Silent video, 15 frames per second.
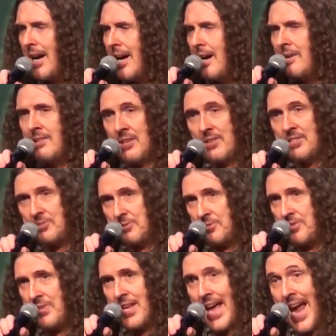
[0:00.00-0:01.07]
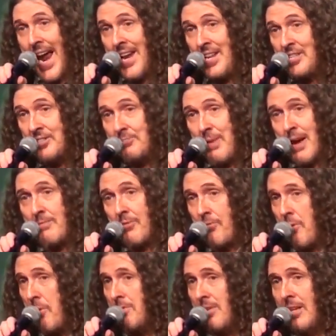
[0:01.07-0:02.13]
Uh, you know, this was in the eighties, back
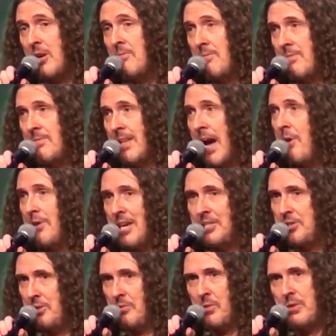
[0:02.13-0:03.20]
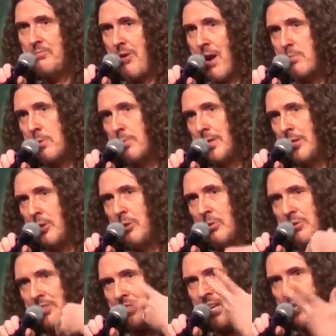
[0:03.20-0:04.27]
before, you know, nowadays we probably
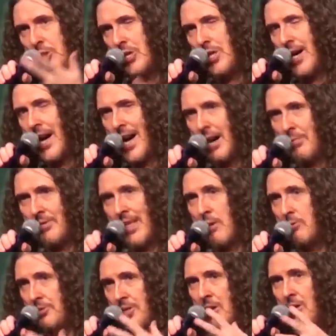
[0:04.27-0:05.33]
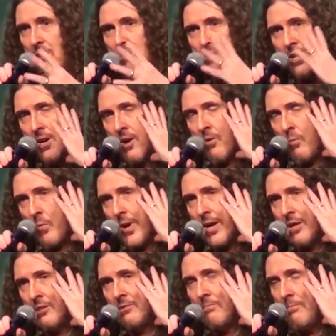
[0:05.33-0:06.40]
do it with C G I, but that was all
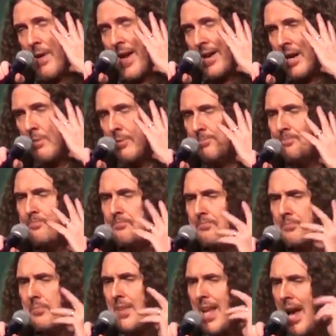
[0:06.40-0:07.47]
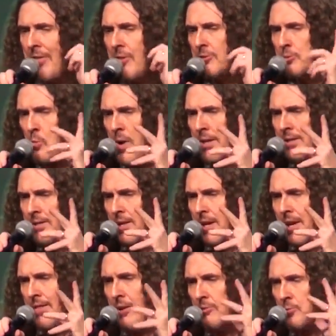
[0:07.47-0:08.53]
real makeup. And there's one
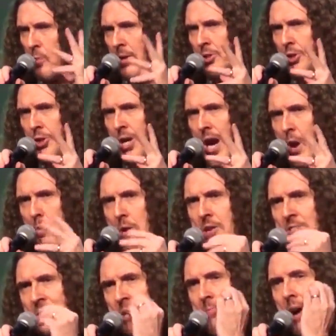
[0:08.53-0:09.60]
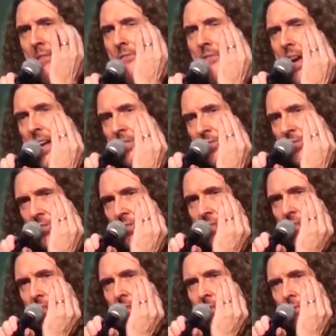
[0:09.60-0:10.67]
there's one shot where you see my
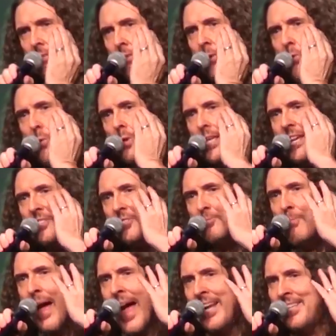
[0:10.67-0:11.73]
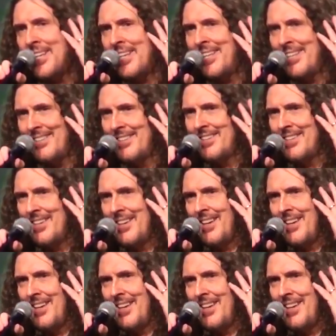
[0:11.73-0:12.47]
face literally expanding.